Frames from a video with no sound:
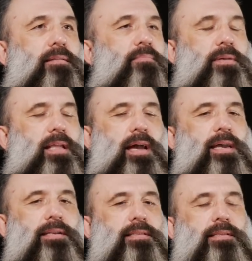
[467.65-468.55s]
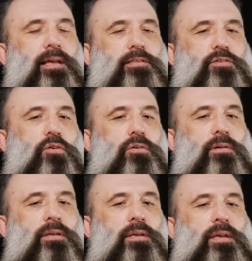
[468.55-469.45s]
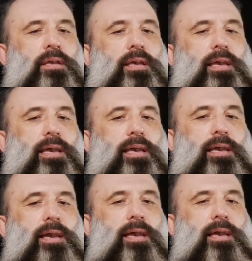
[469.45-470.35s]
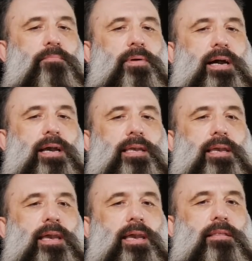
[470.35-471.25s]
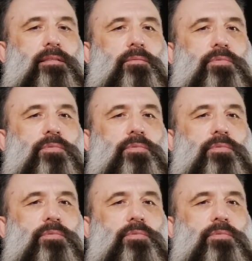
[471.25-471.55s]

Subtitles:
but I heard a song that